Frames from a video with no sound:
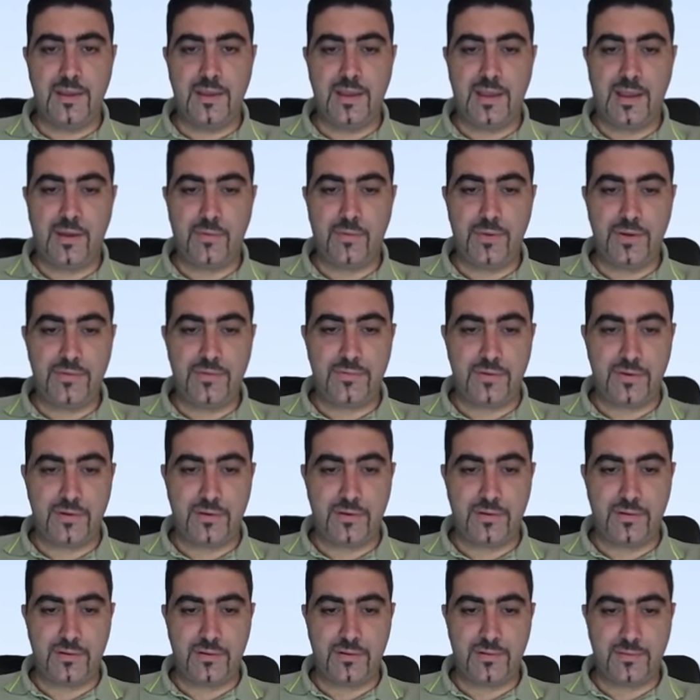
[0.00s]

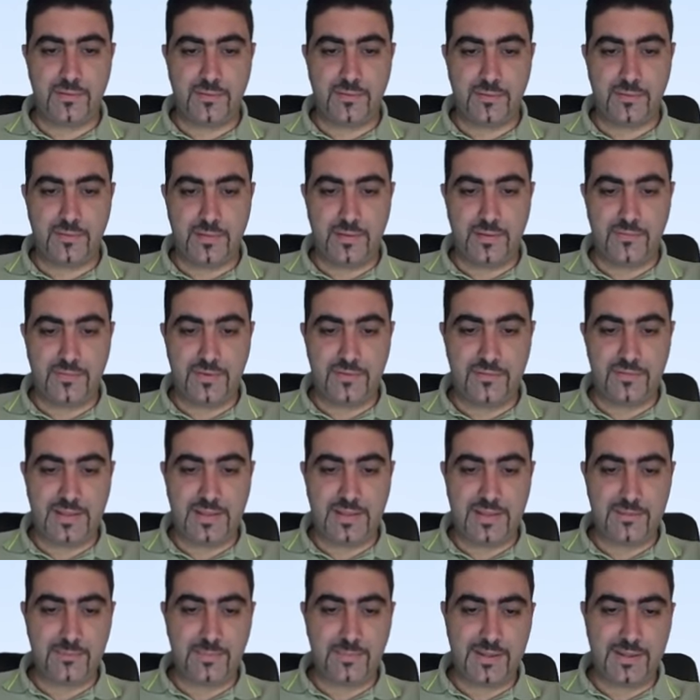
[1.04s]
However, if I
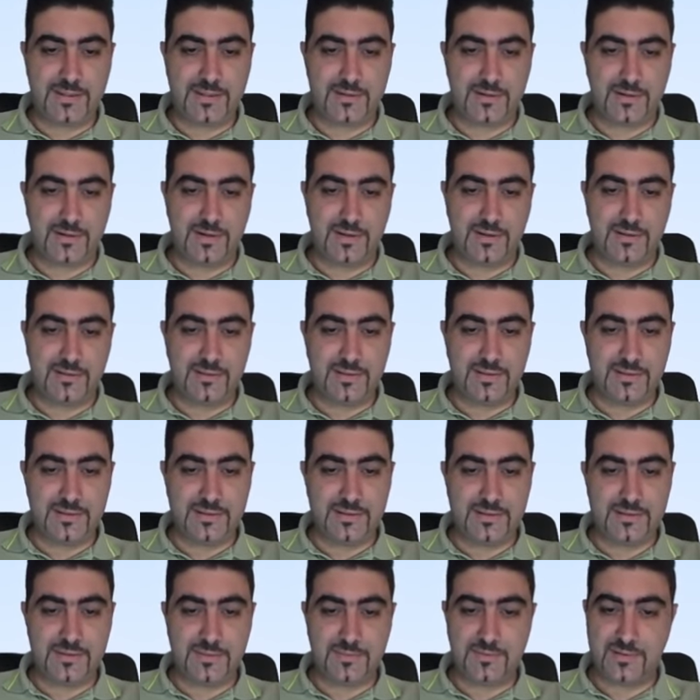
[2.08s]
flat pattern it, this
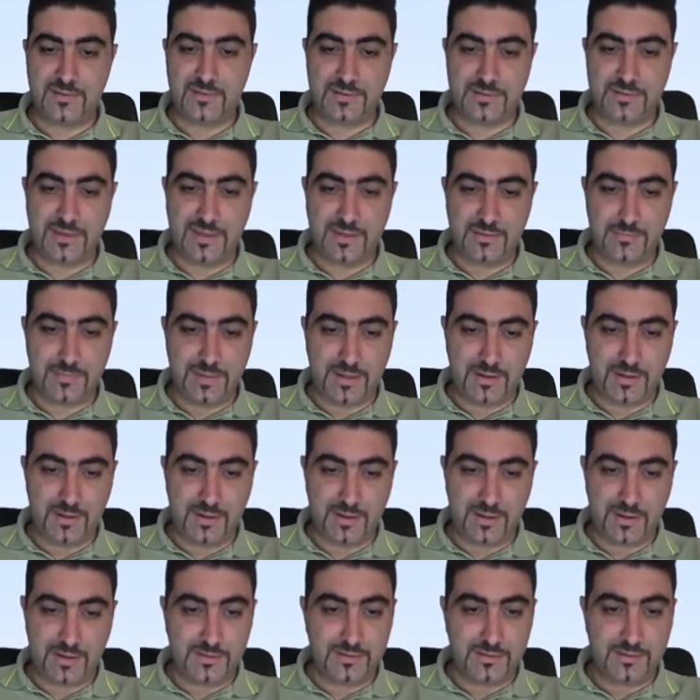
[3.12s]
is something that can be
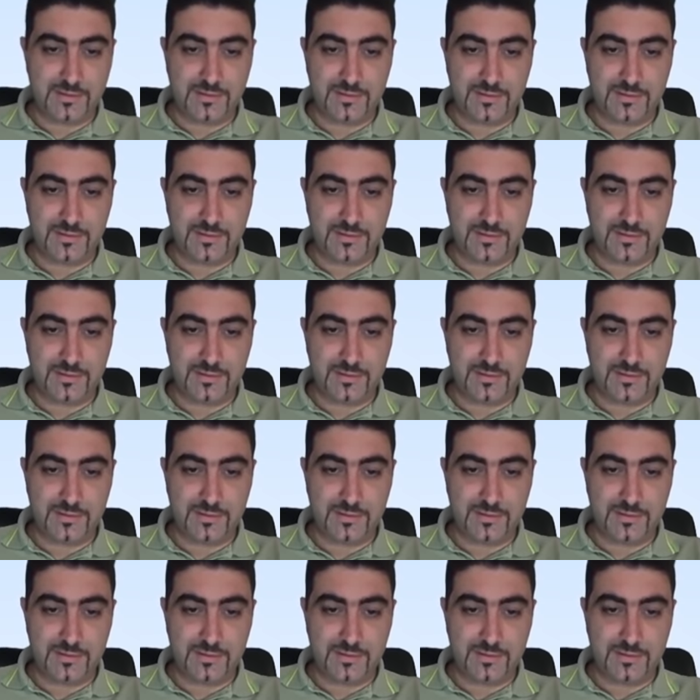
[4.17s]
cut.